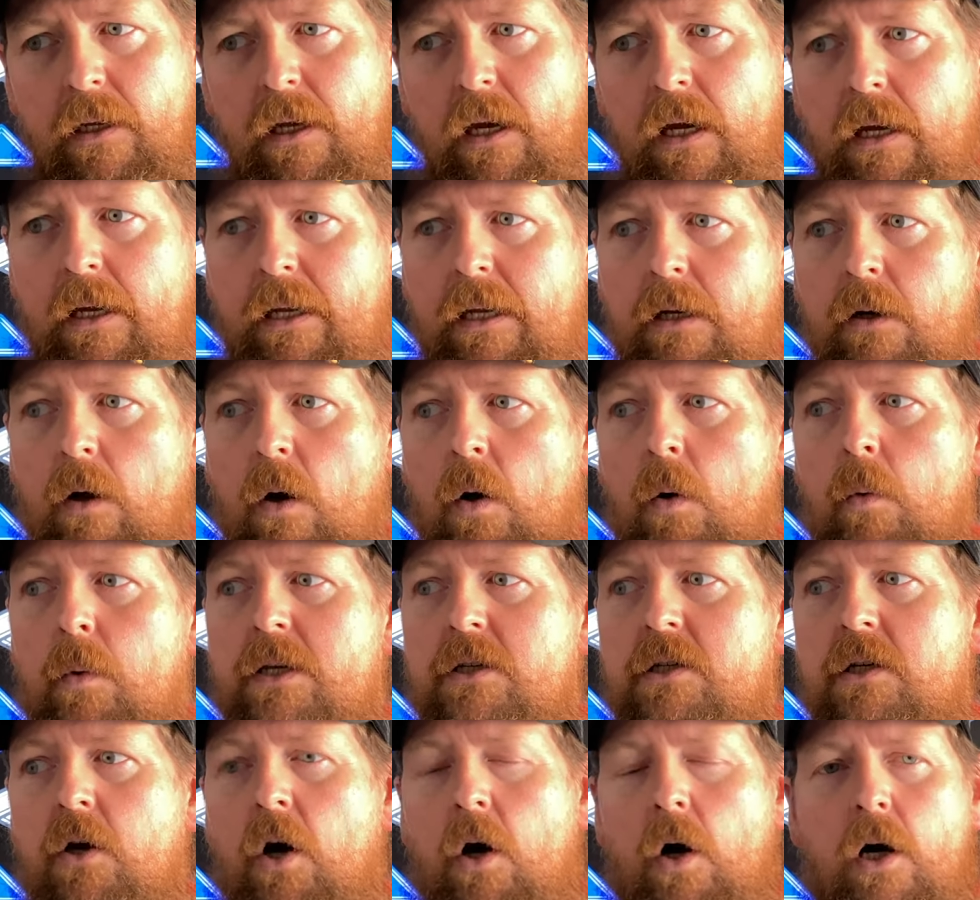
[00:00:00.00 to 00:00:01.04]
Uh, it
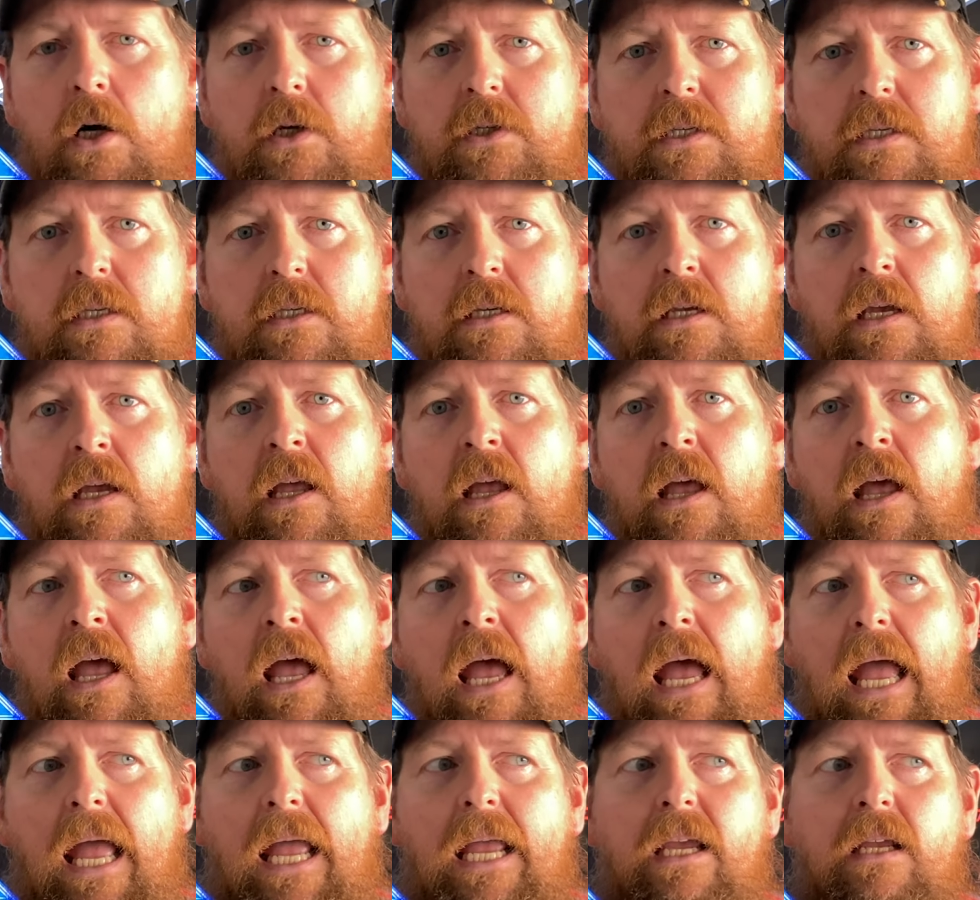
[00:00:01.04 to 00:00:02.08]
always costs
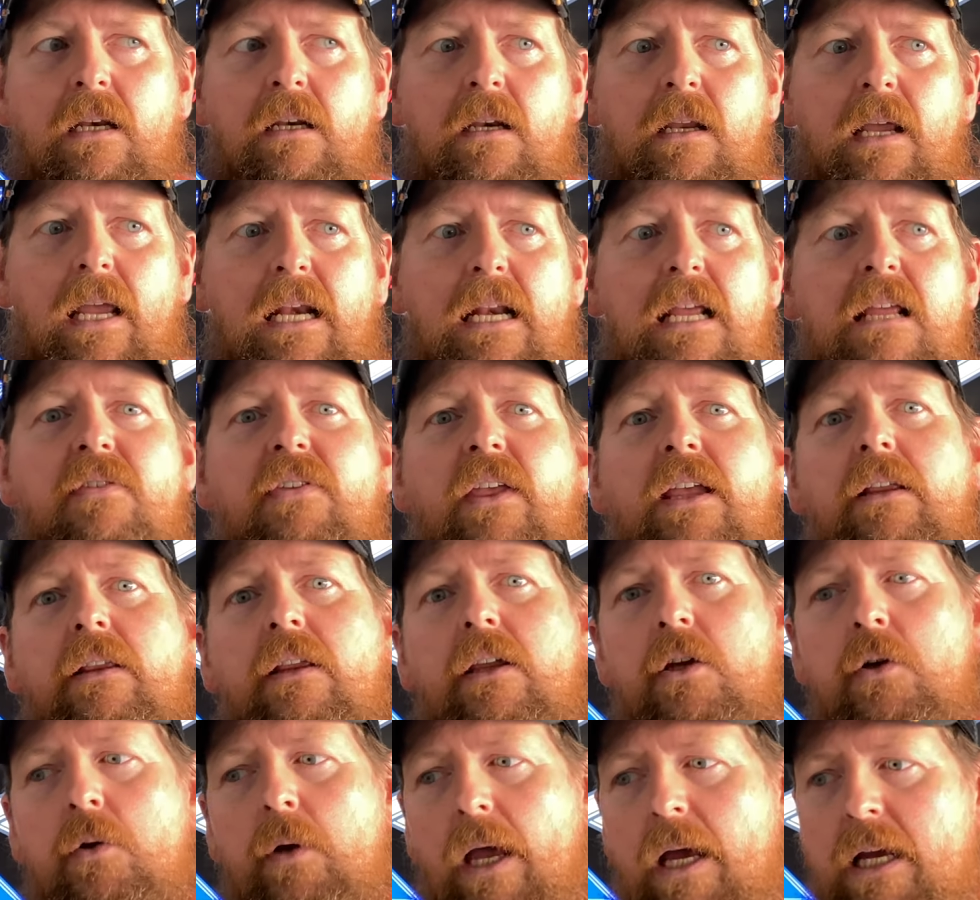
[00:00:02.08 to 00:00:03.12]
and anything
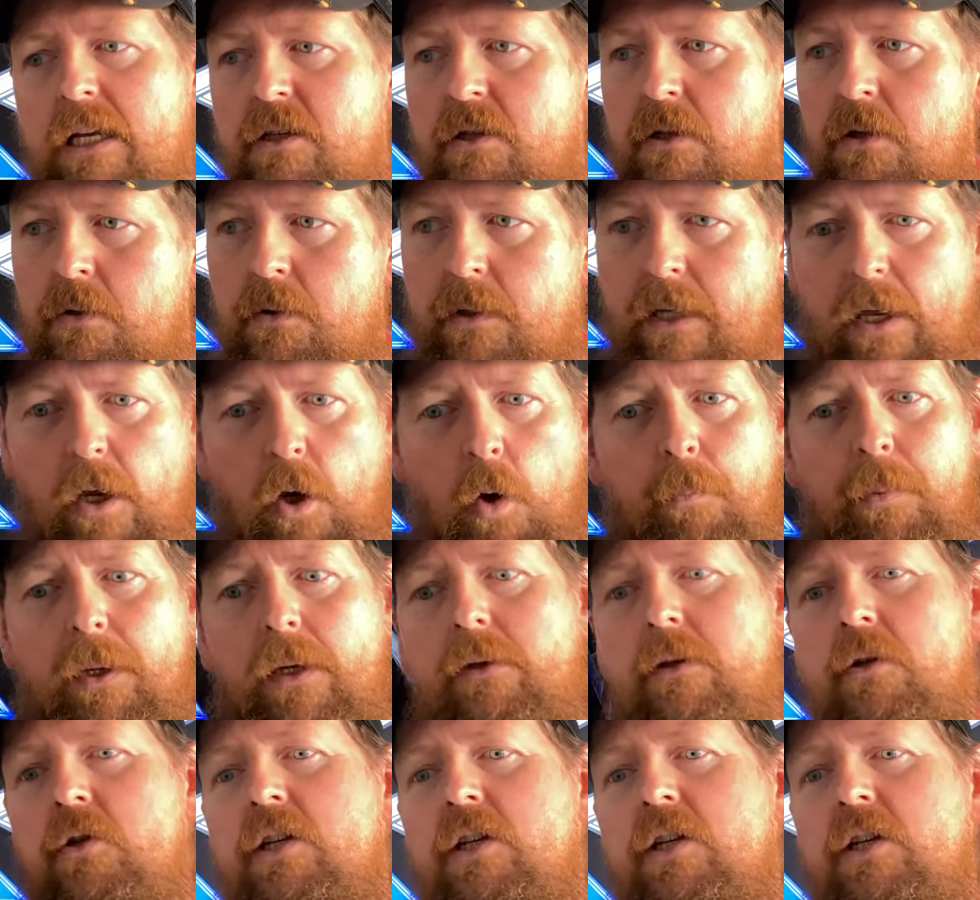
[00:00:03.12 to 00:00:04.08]
that you guys do to help out the